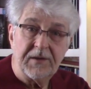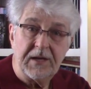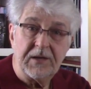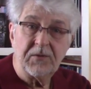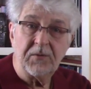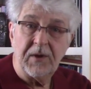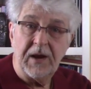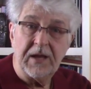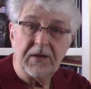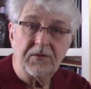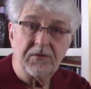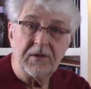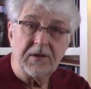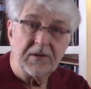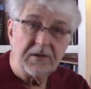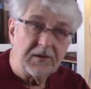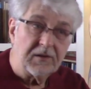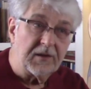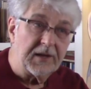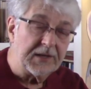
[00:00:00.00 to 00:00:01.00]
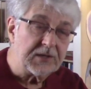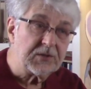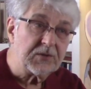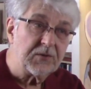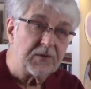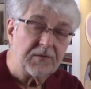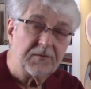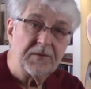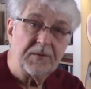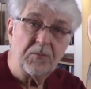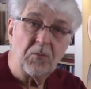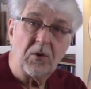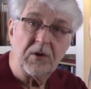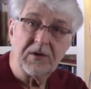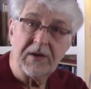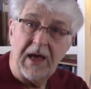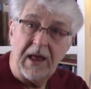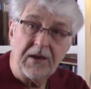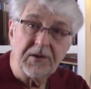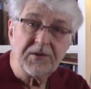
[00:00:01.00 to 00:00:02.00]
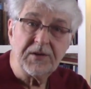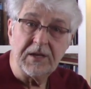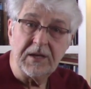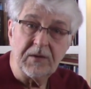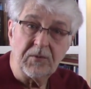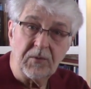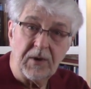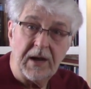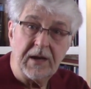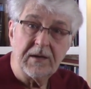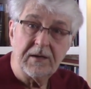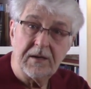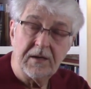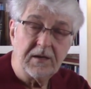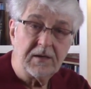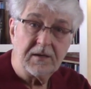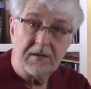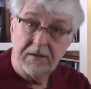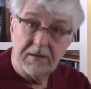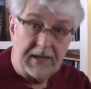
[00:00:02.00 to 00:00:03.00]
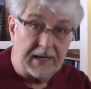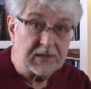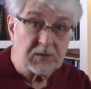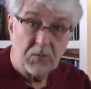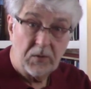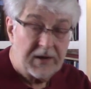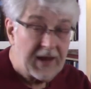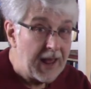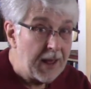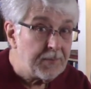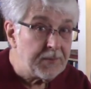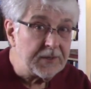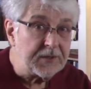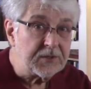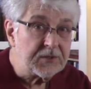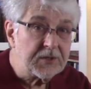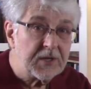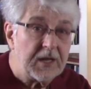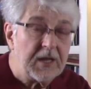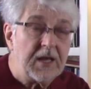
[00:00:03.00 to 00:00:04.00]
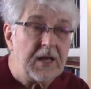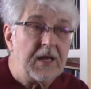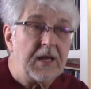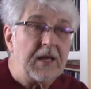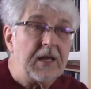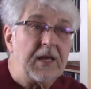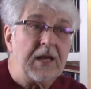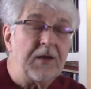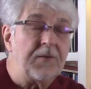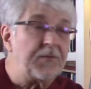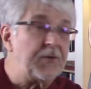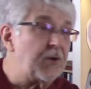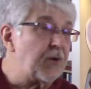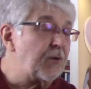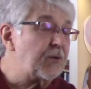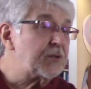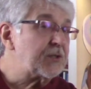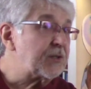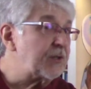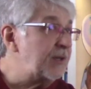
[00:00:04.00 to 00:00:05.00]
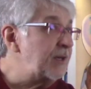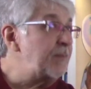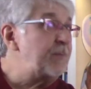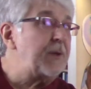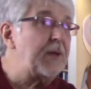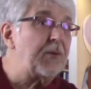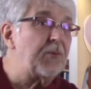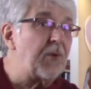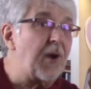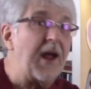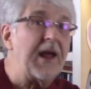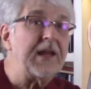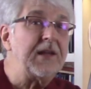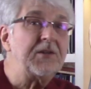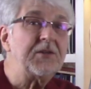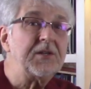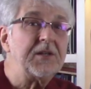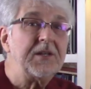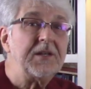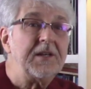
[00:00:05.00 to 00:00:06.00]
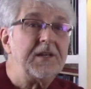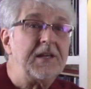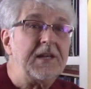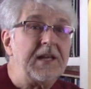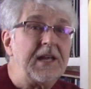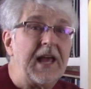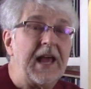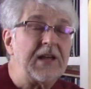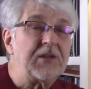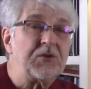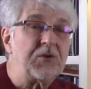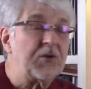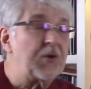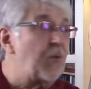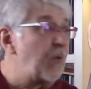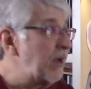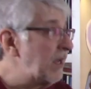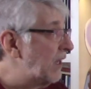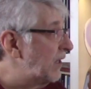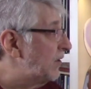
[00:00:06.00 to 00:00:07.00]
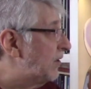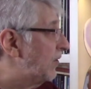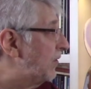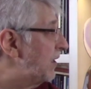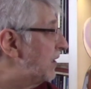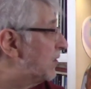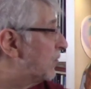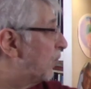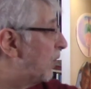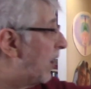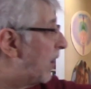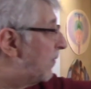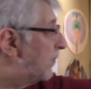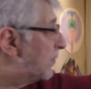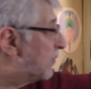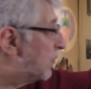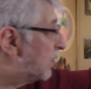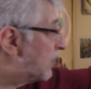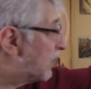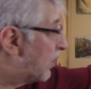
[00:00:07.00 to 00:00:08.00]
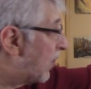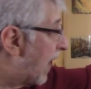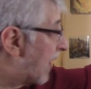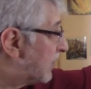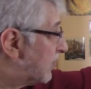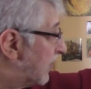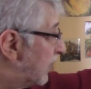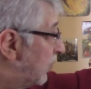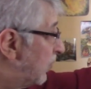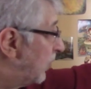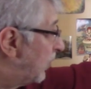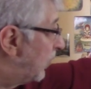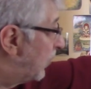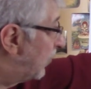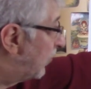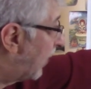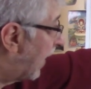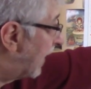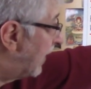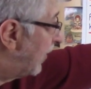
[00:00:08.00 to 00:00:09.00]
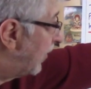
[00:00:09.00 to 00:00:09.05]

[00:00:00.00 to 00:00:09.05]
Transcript: they drank the elixir of immortality right that's what happens if you're sleeping right as you're going into these realms, which are actually ruled right